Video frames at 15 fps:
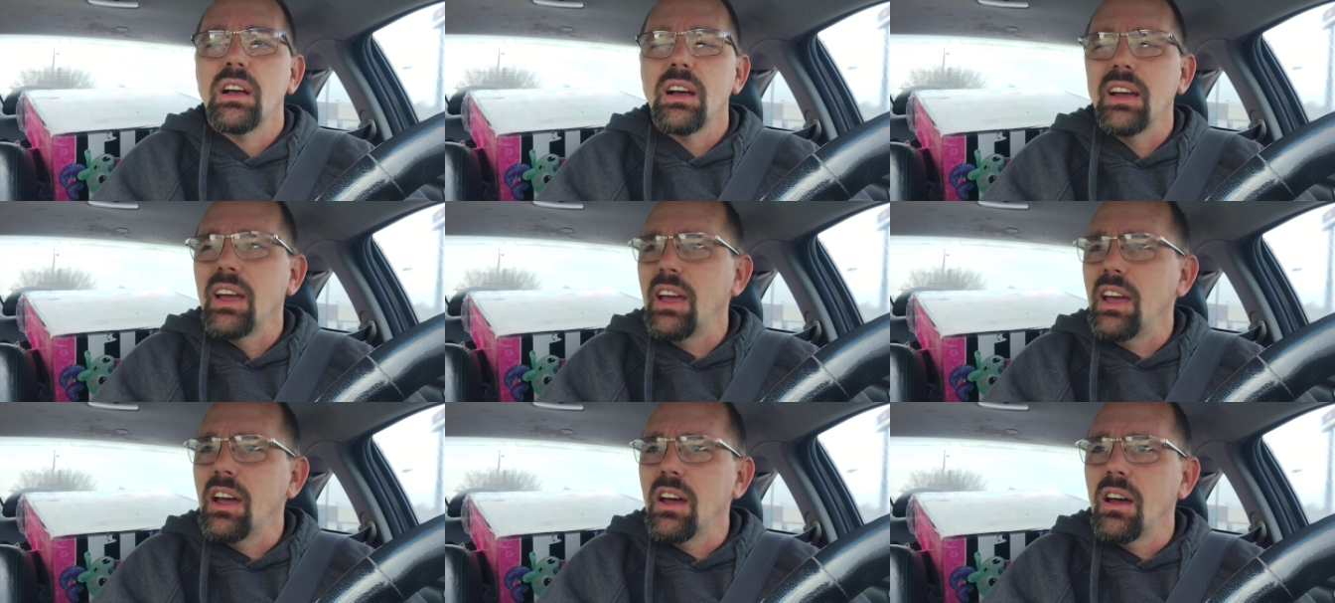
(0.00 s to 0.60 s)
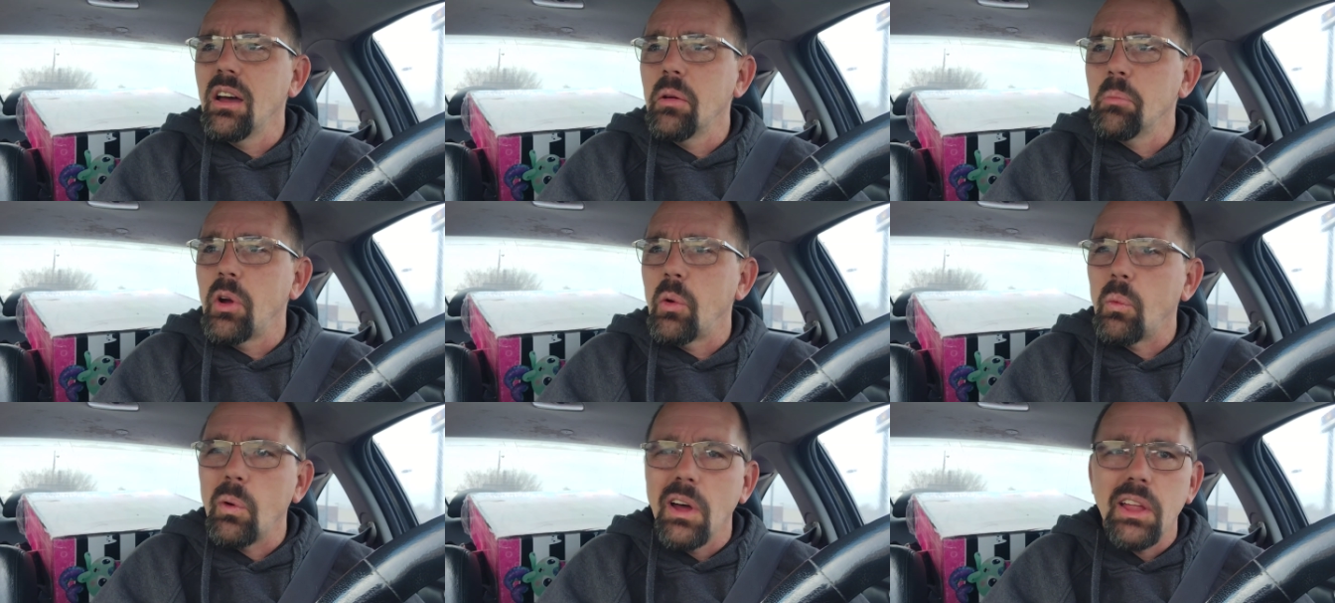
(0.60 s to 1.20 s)
I
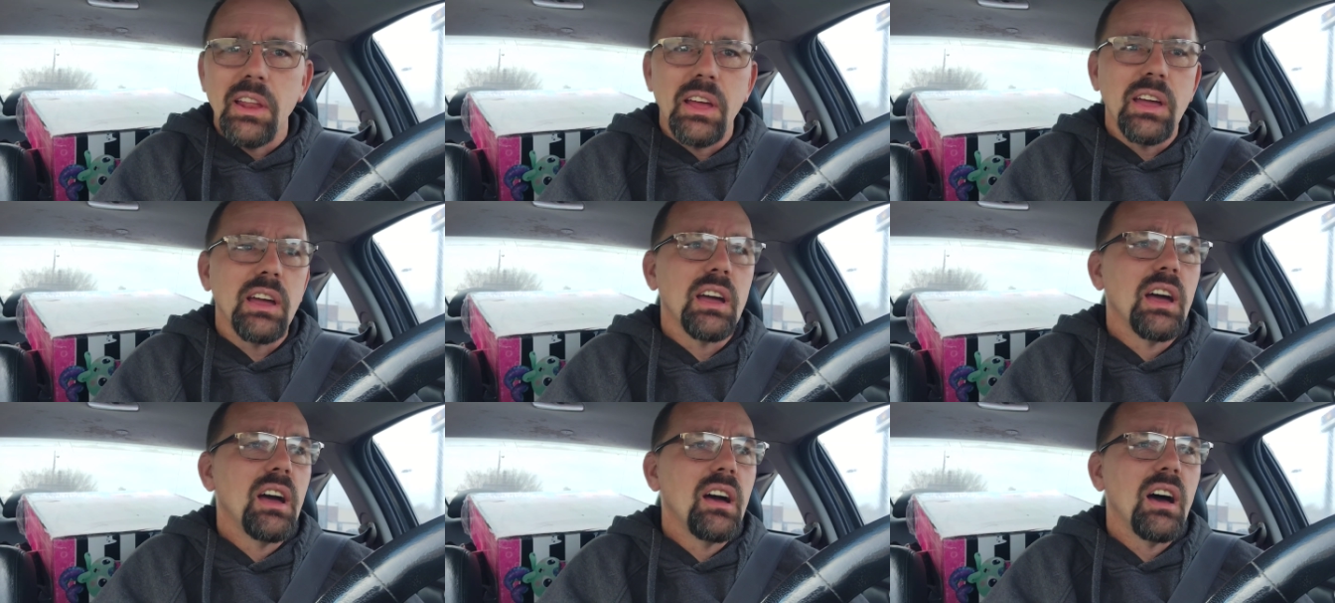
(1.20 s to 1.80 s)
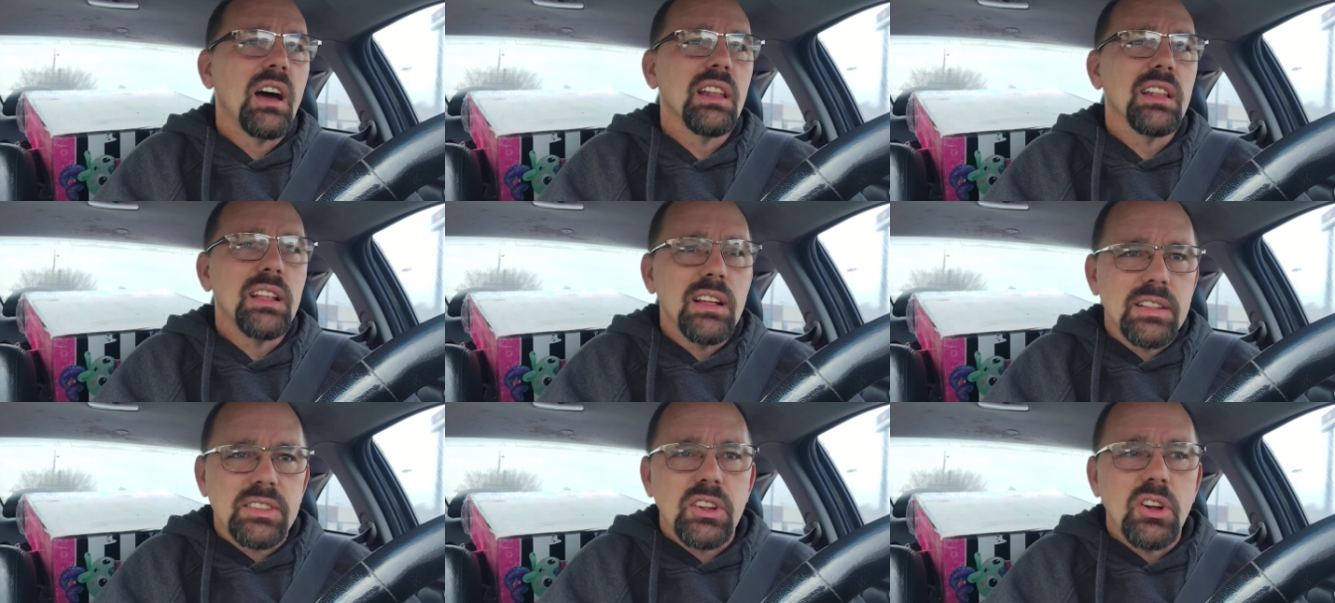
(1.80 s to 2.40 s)
am running a
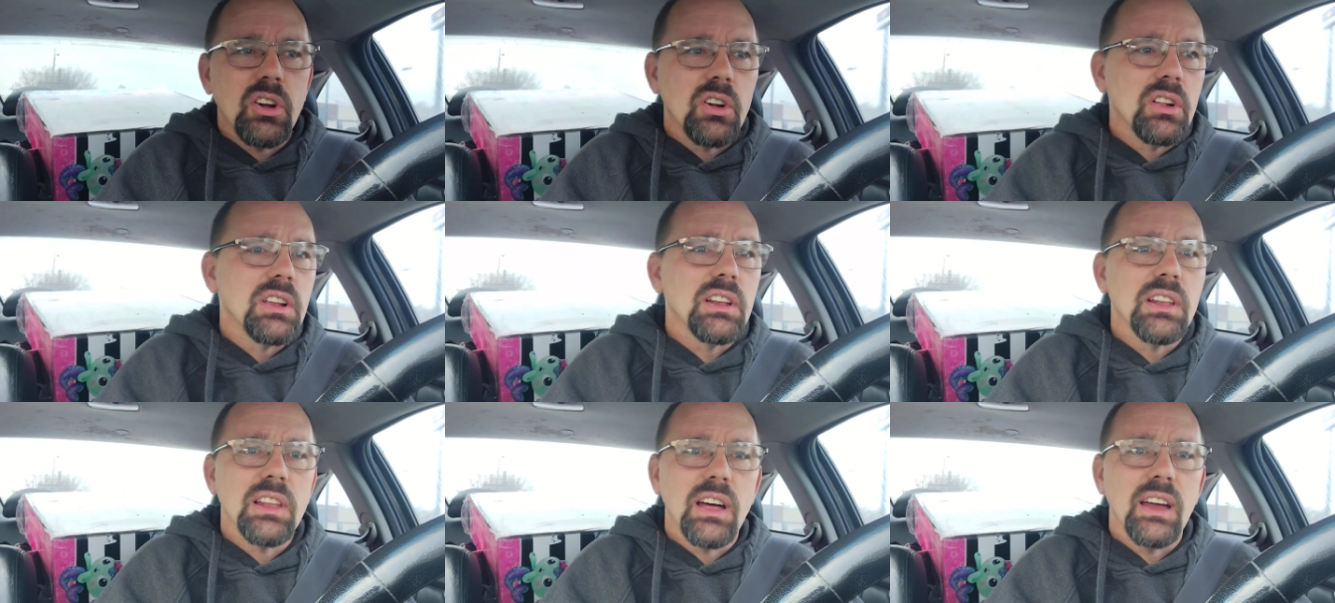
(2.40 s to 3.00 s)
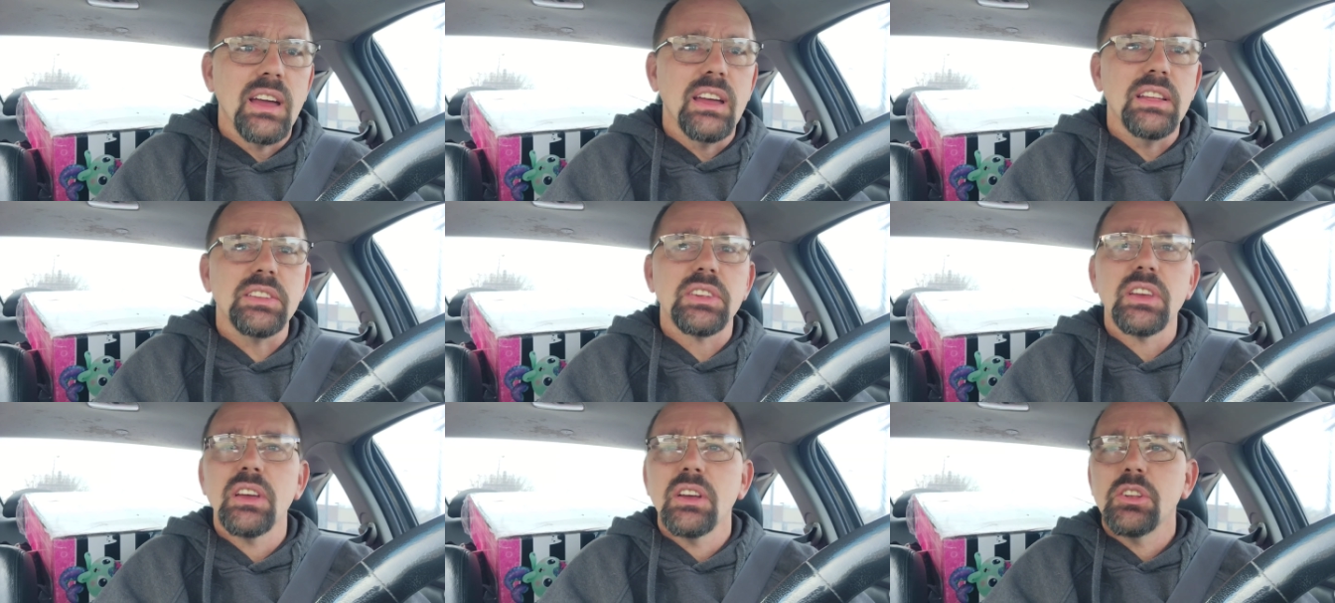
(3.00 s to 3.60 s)
little
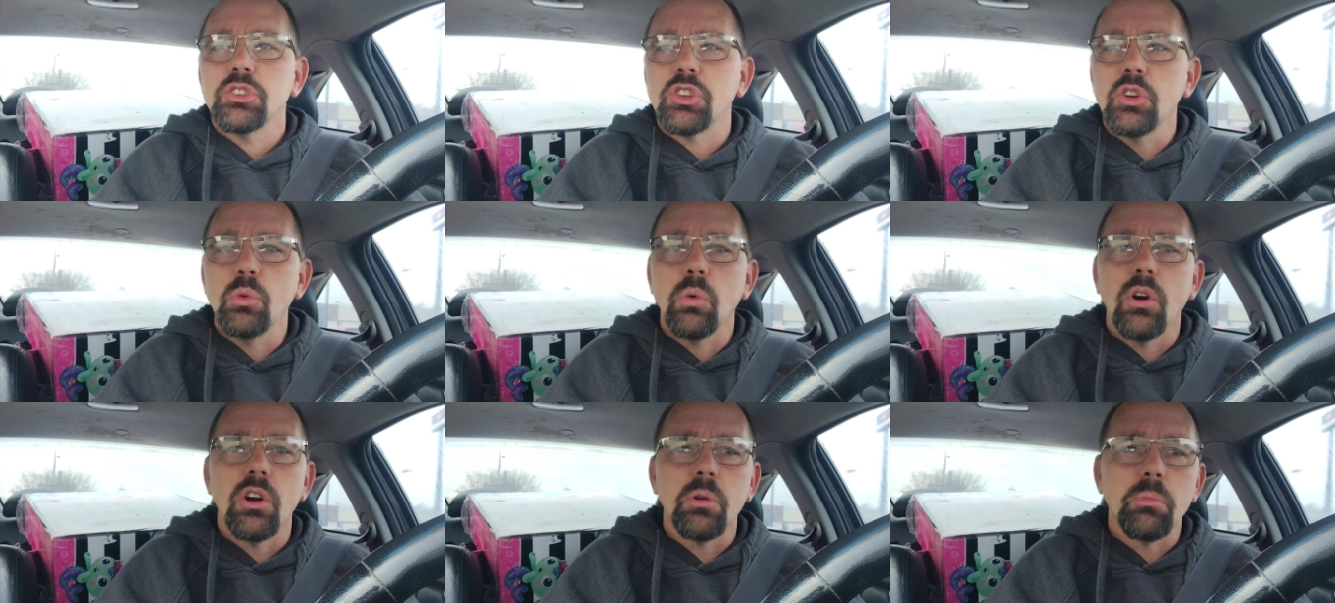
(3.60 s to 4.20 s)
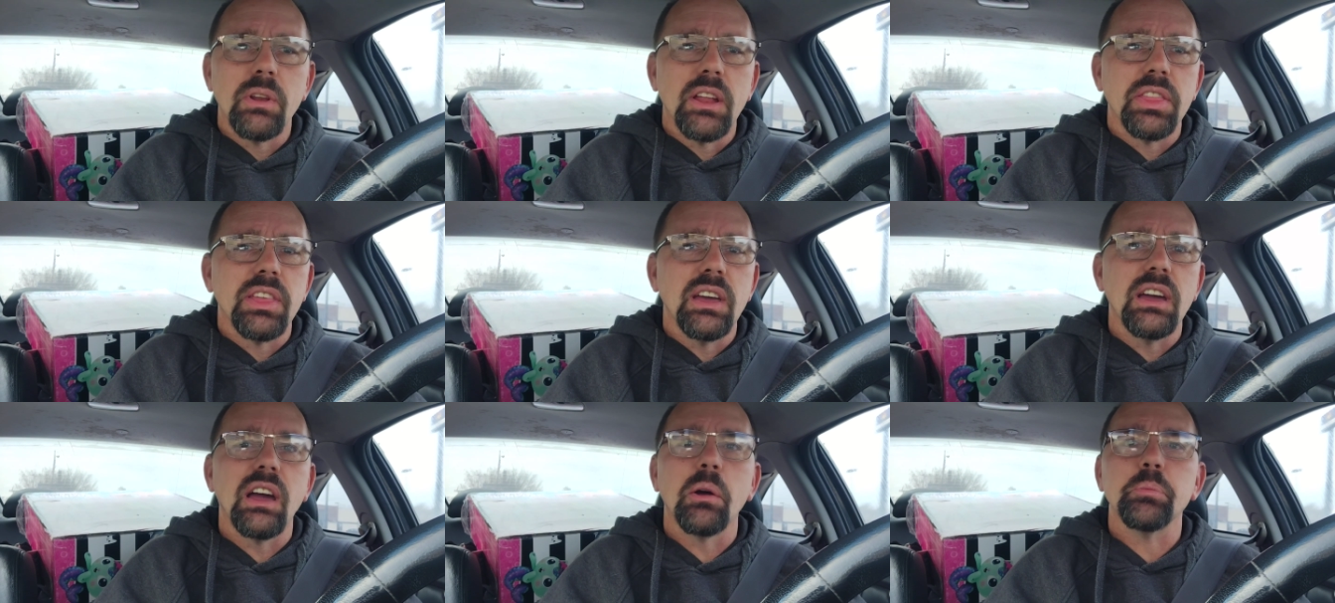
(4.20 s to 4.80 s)
late to work but I
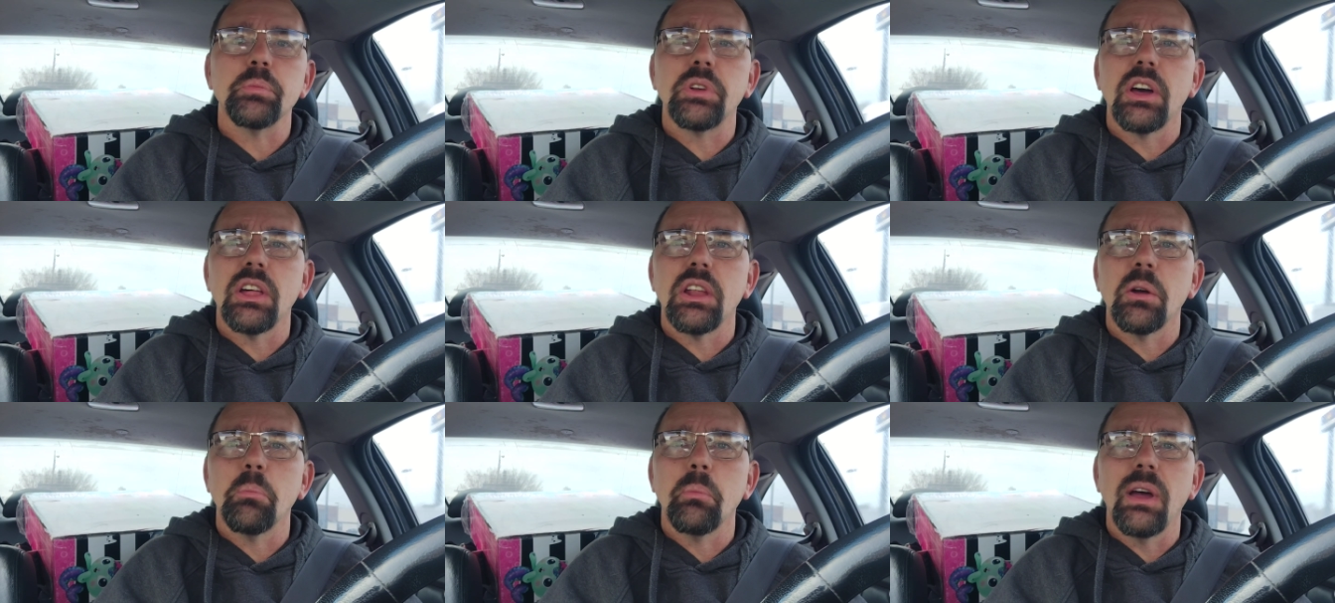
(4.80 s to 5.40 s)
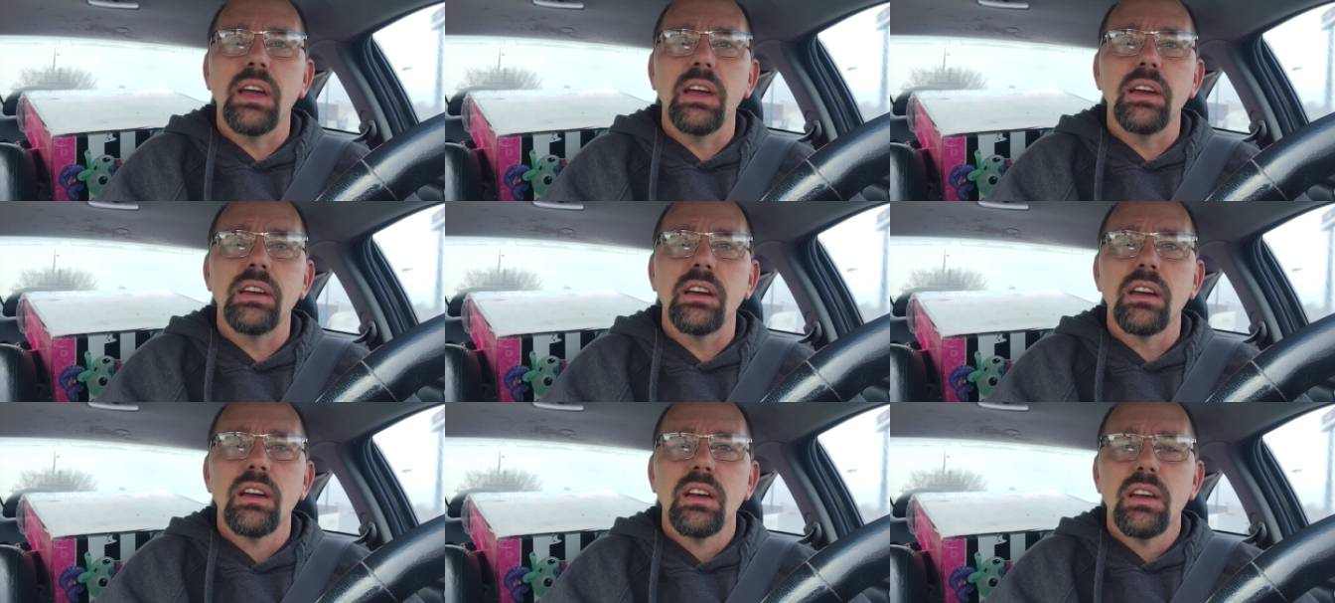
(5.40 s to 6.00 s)
think I'm gonna make